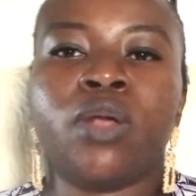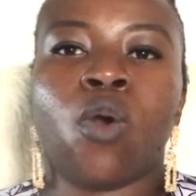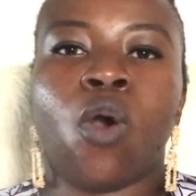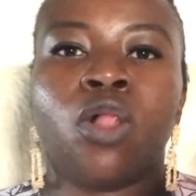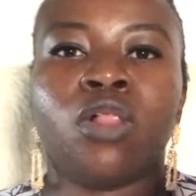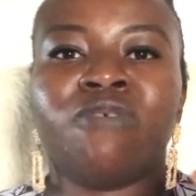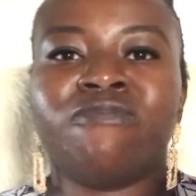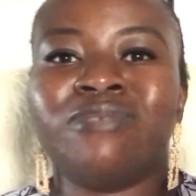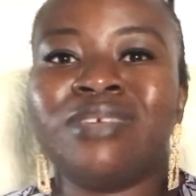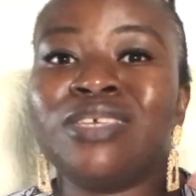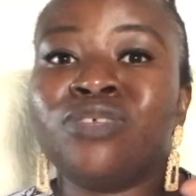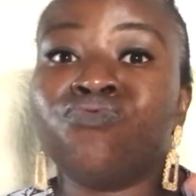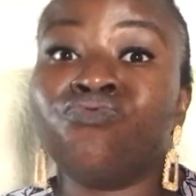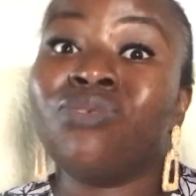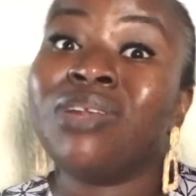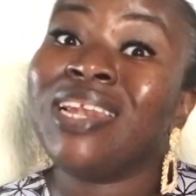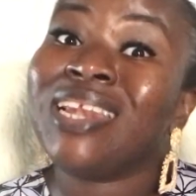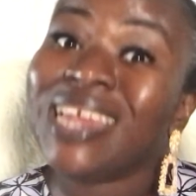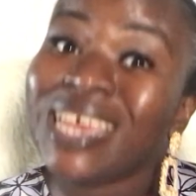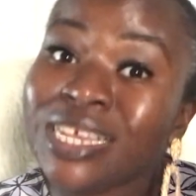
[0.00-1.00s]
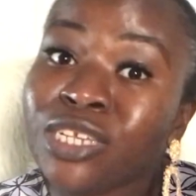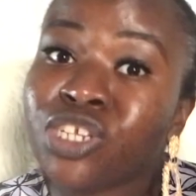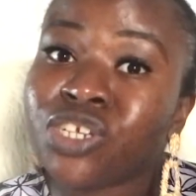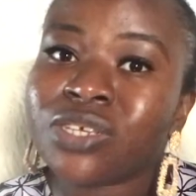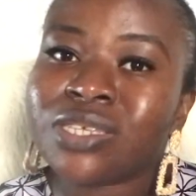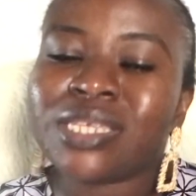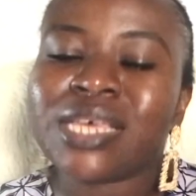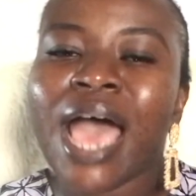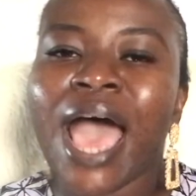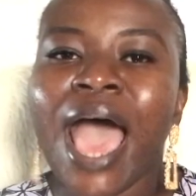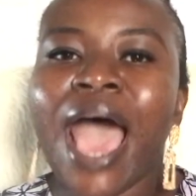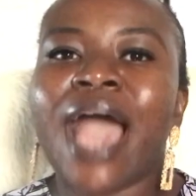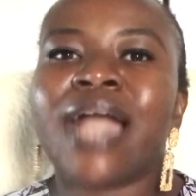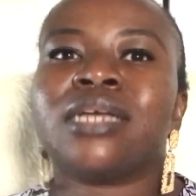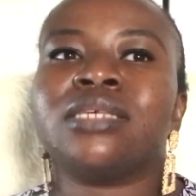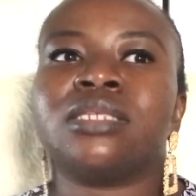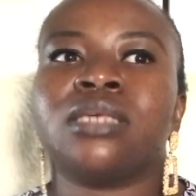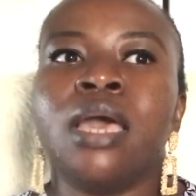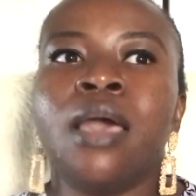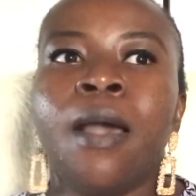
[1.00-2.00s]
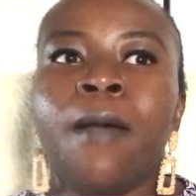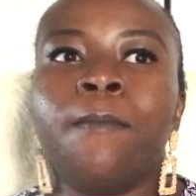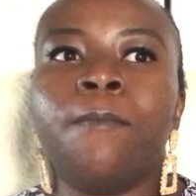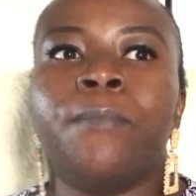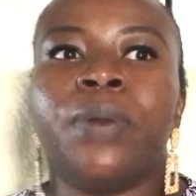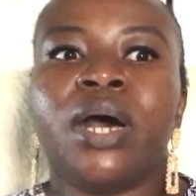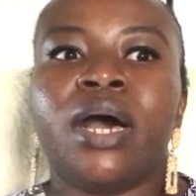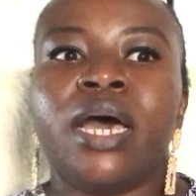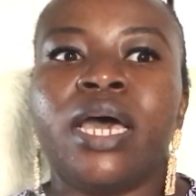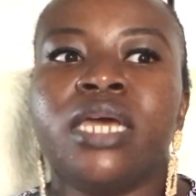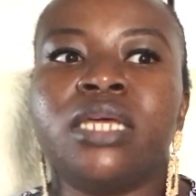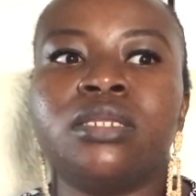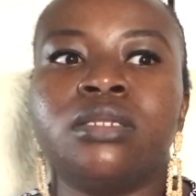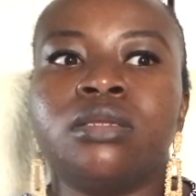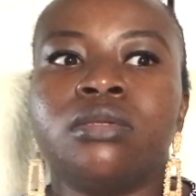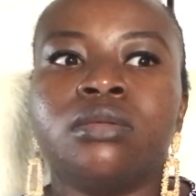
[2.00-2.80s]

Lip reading: all of these religious acts, but